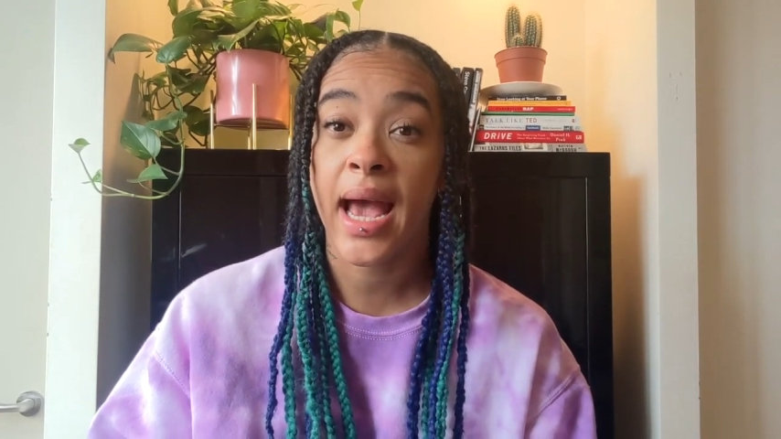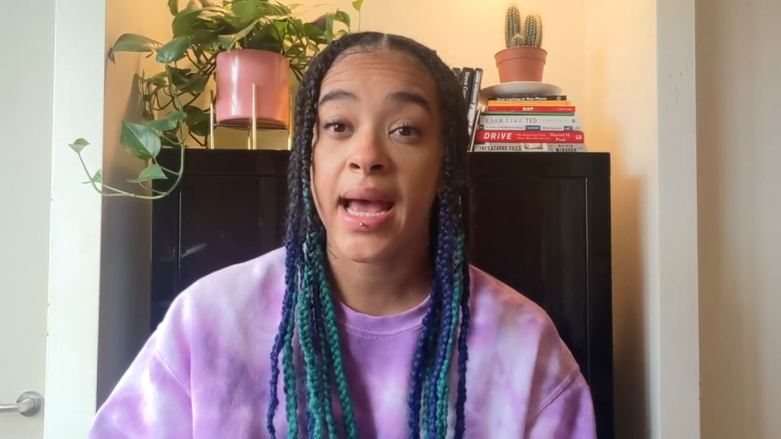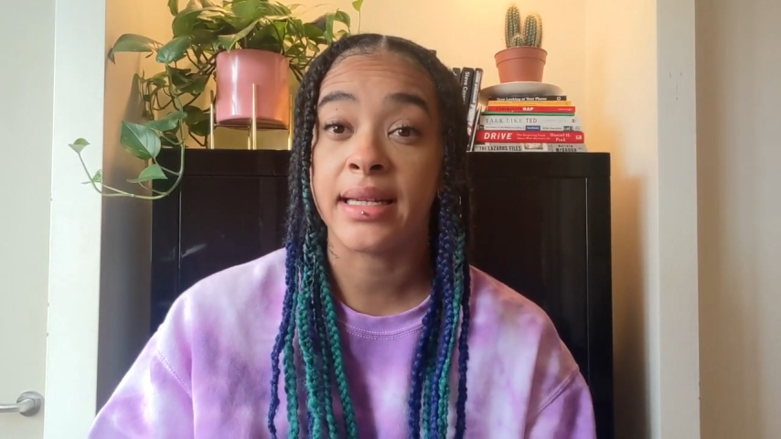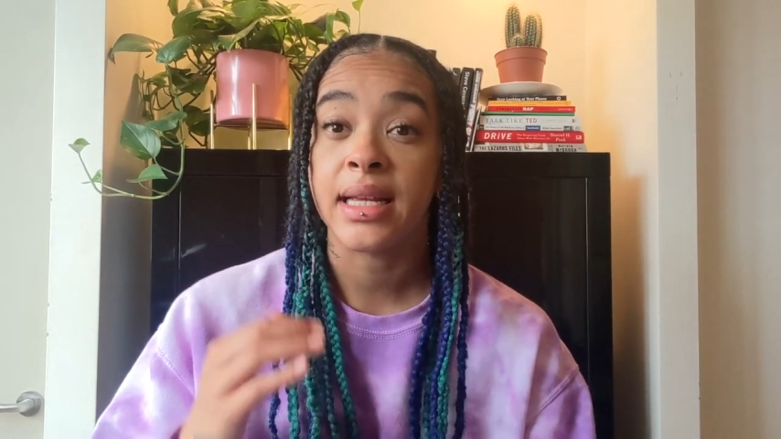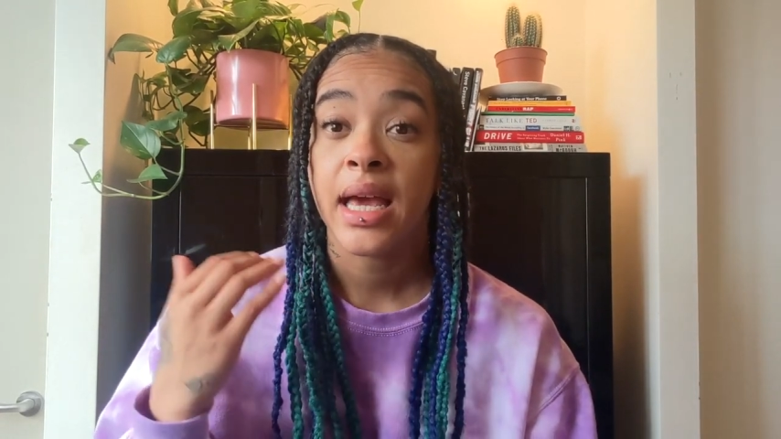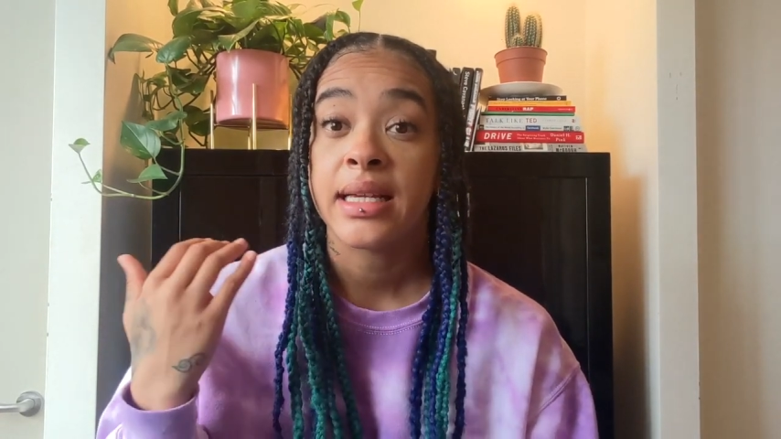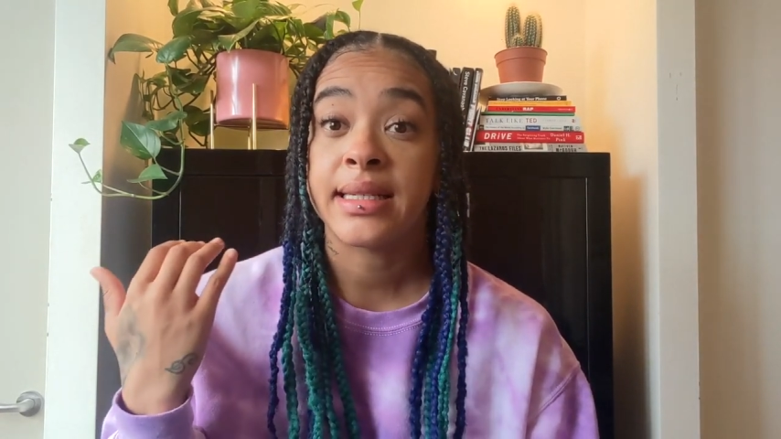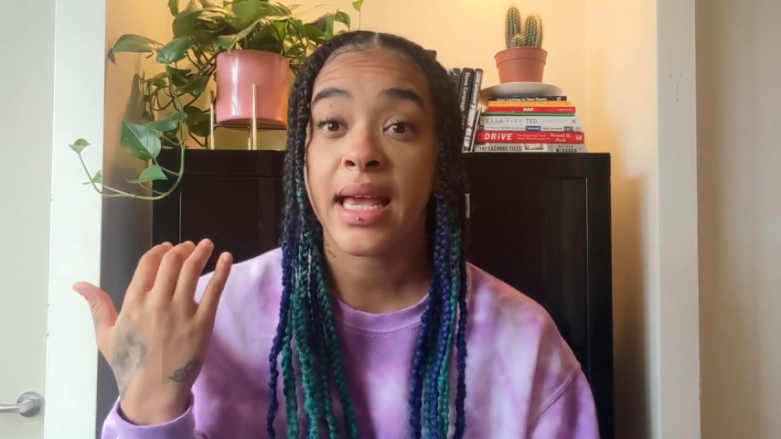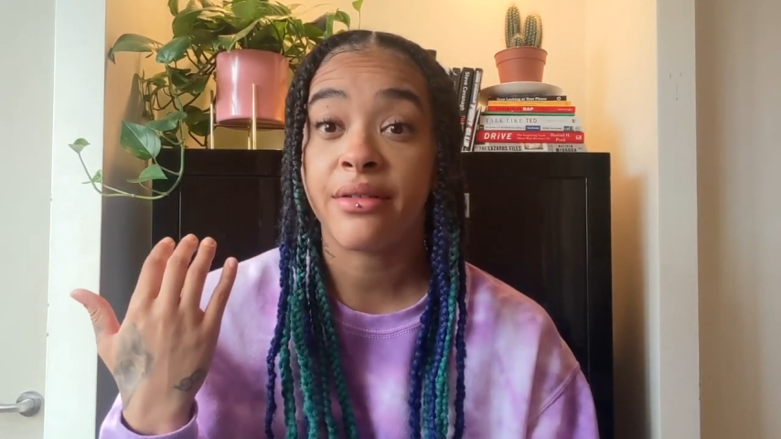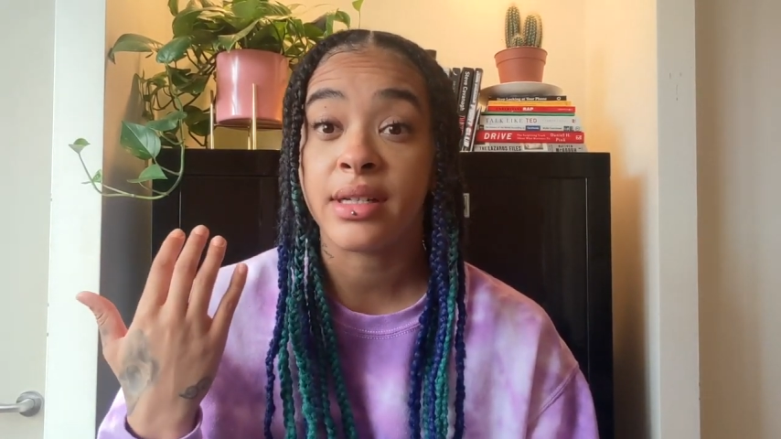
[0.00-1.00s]
and
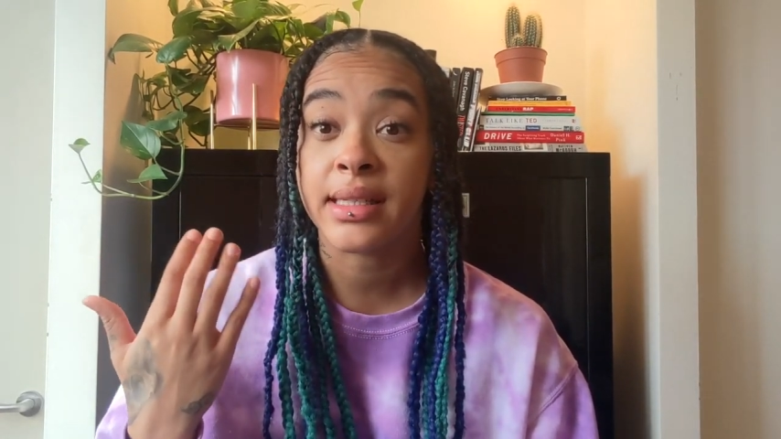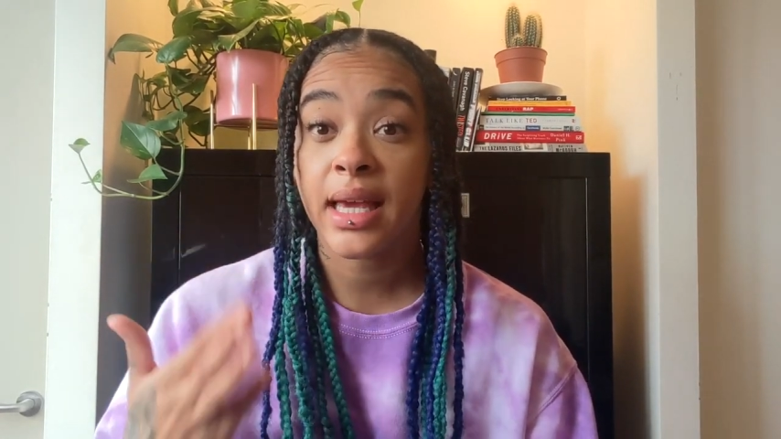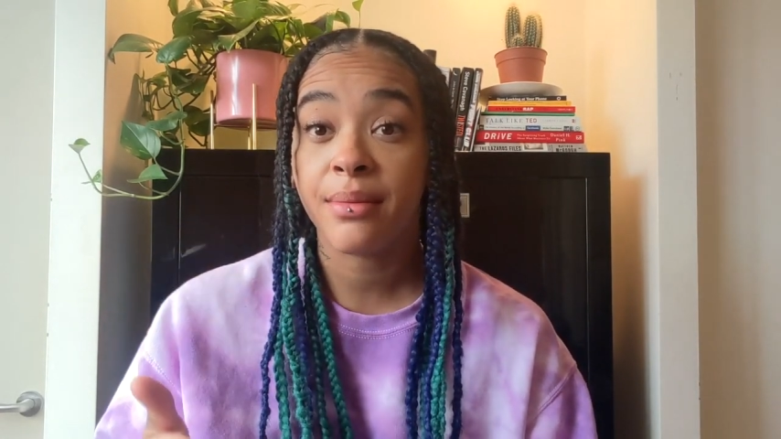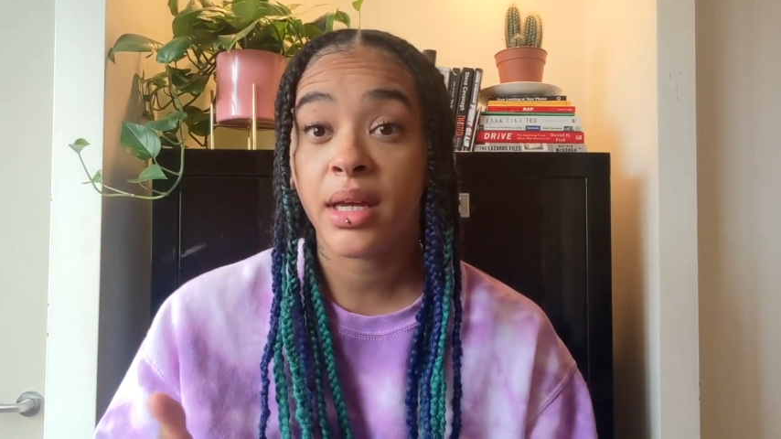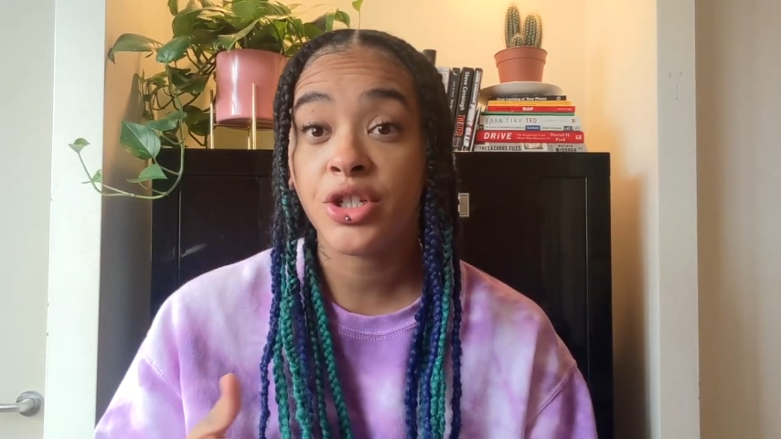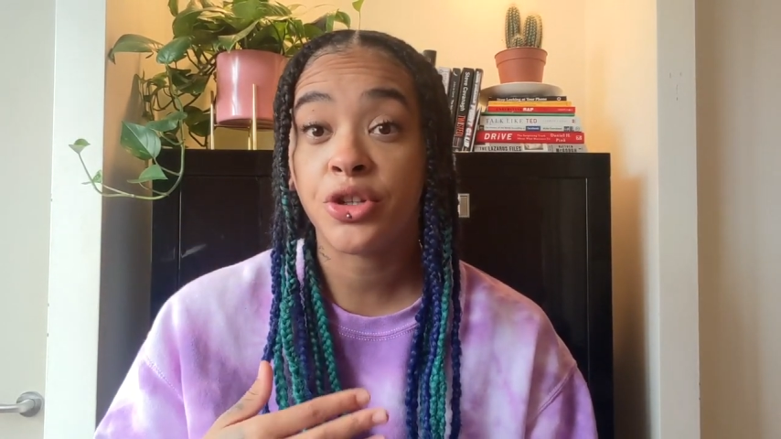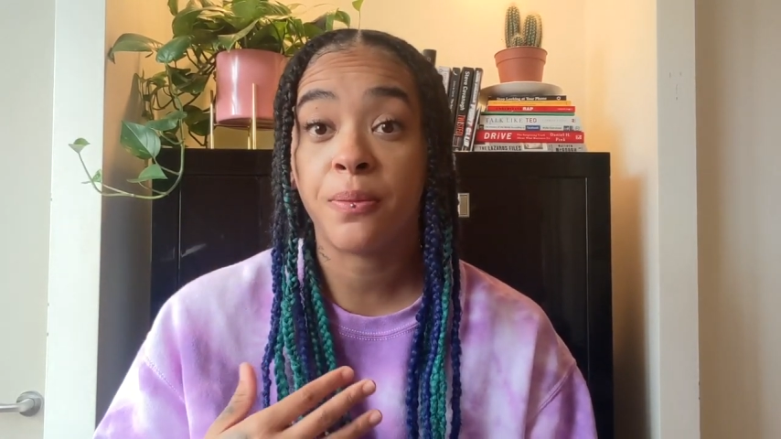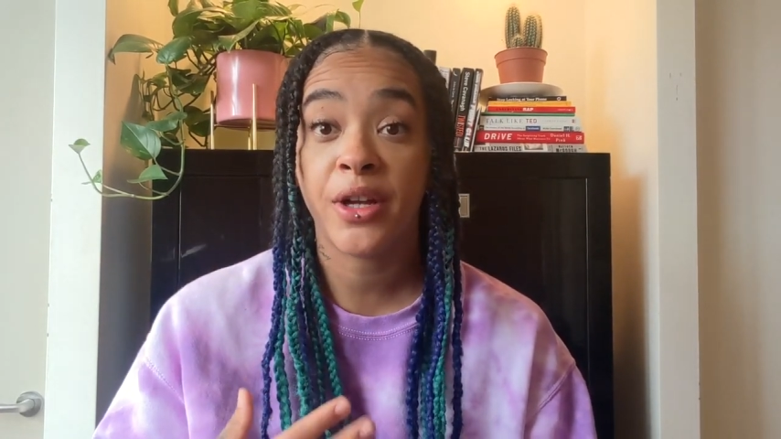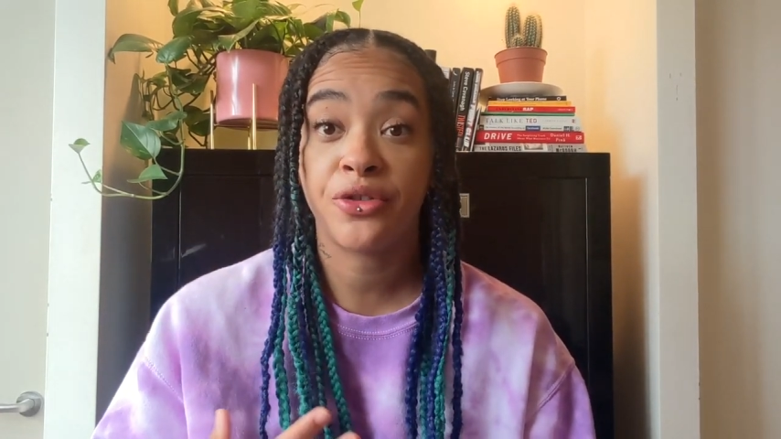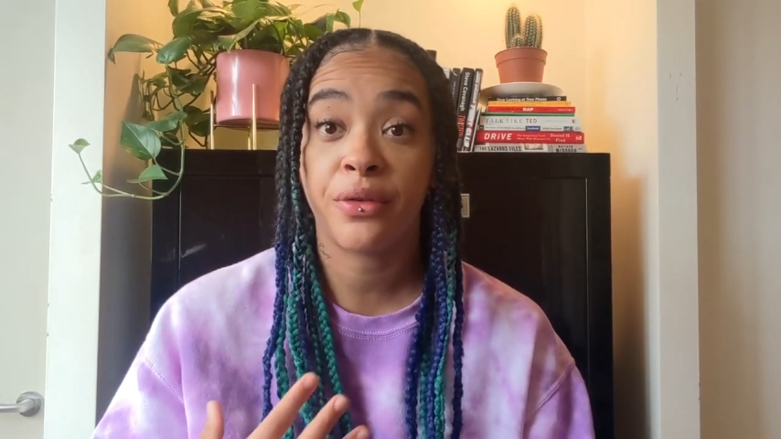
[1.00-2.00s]
Sarah's image, the
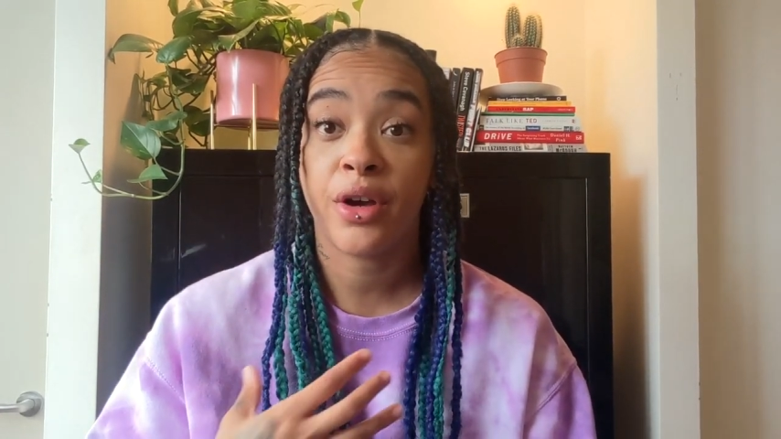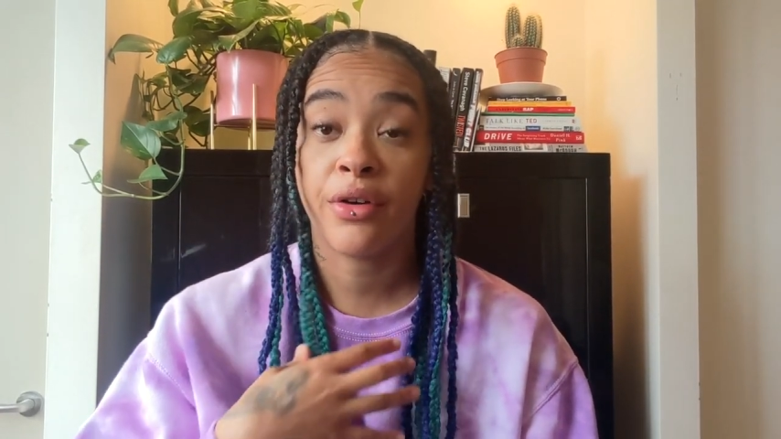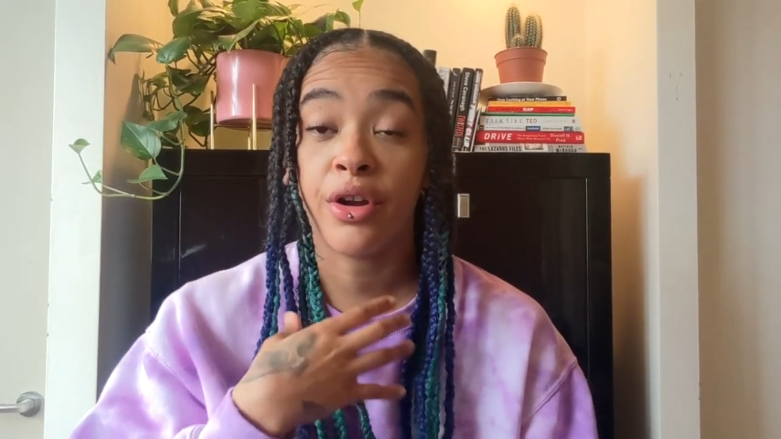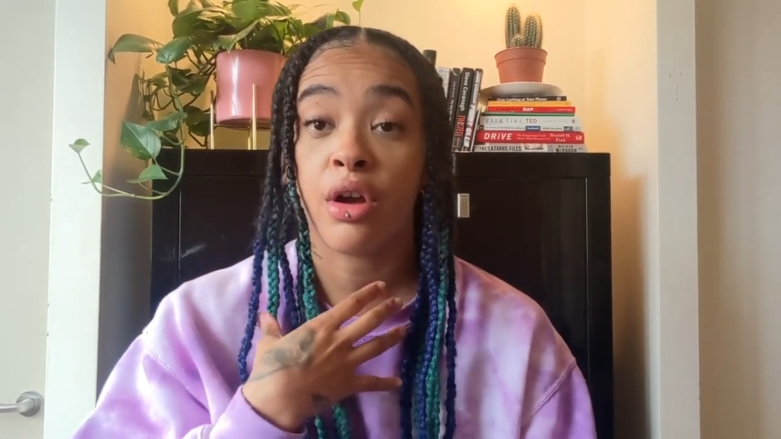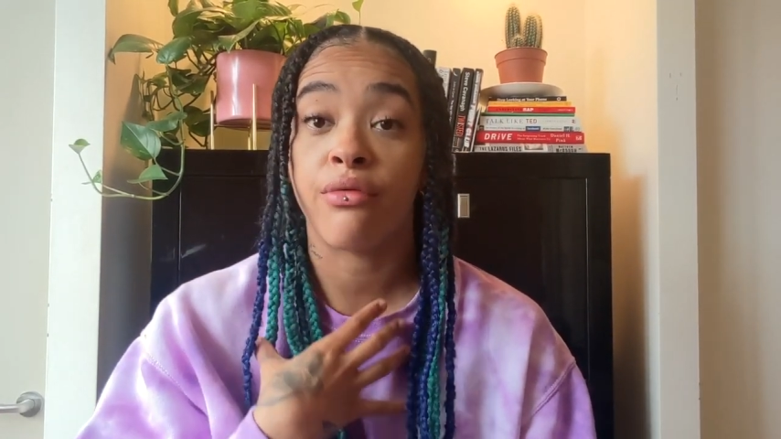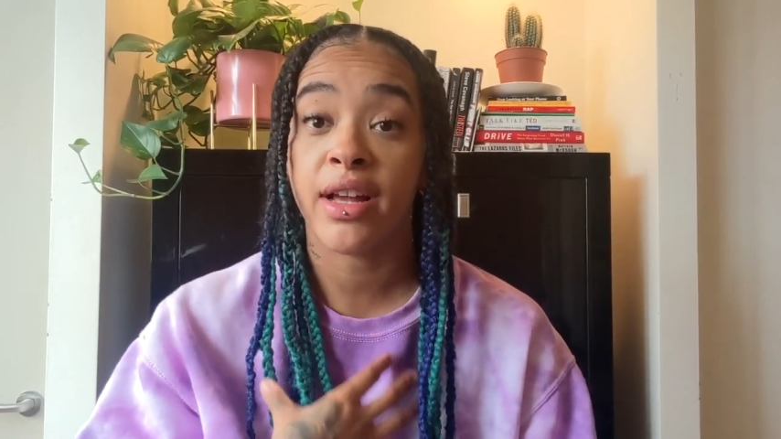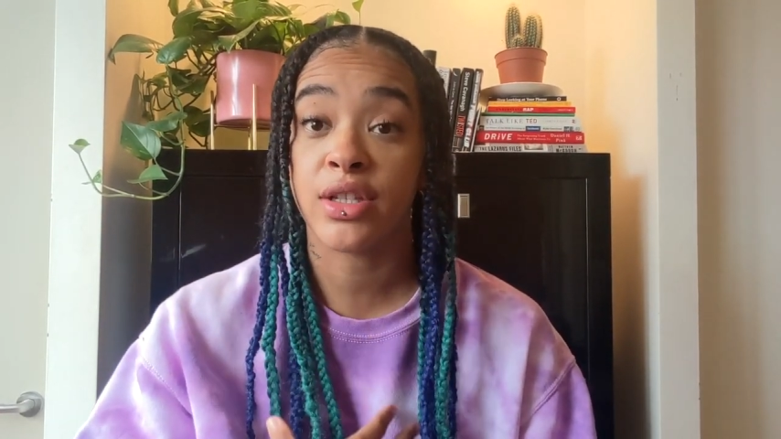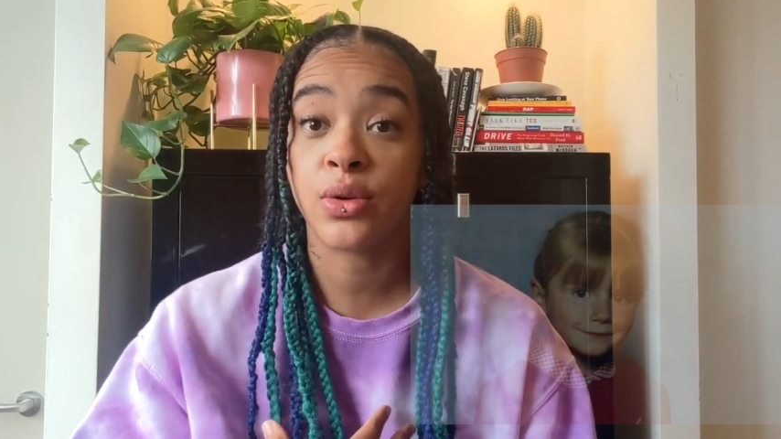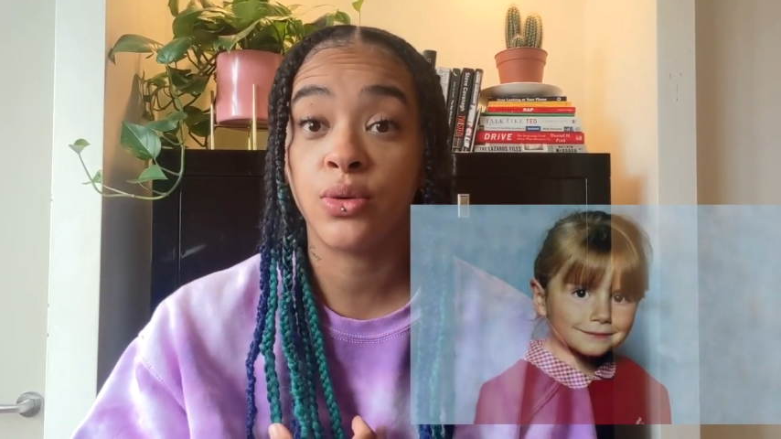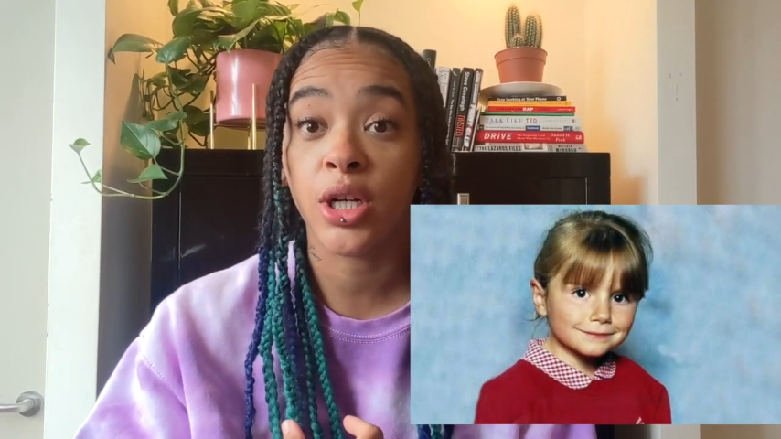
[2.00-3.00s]
picture of her in her
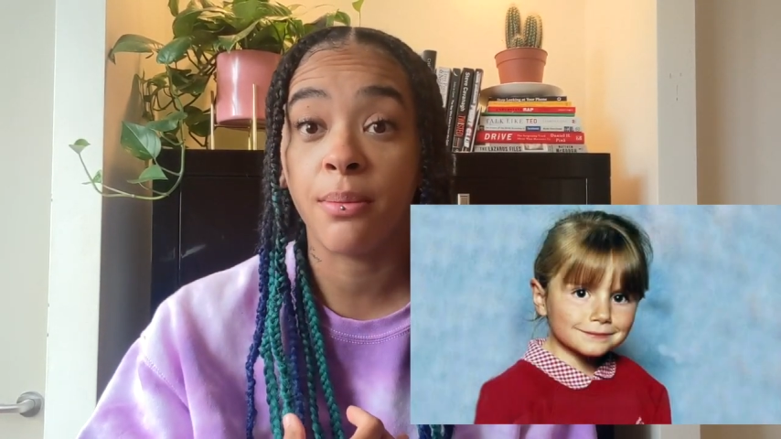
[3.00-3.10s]
red school